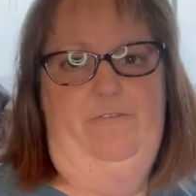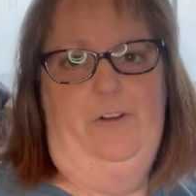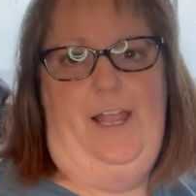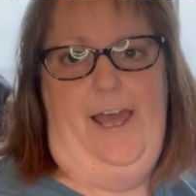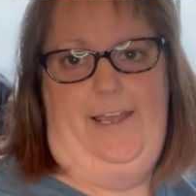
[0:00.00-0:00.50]

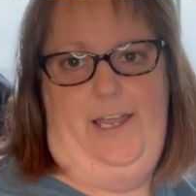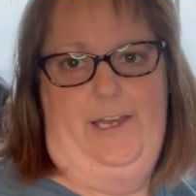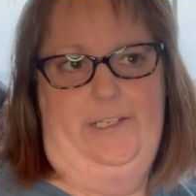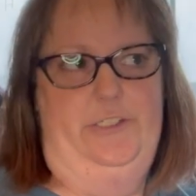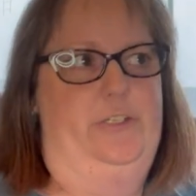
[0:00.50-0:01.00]
for
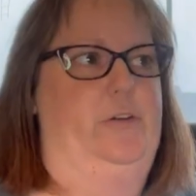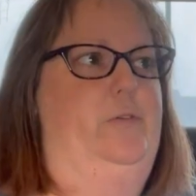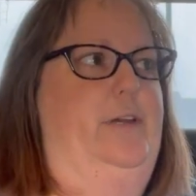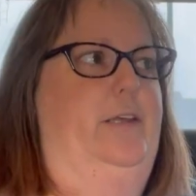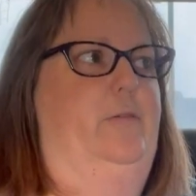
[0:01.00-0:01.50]
katakana
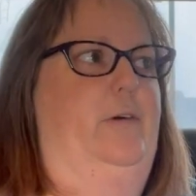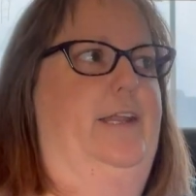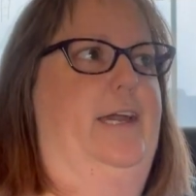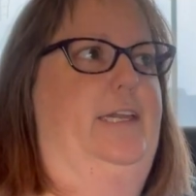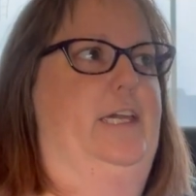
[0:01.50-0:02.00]
too. And when
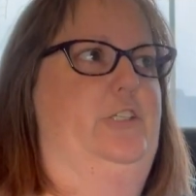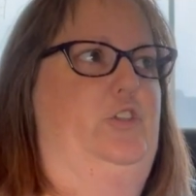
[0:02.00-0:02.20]
I get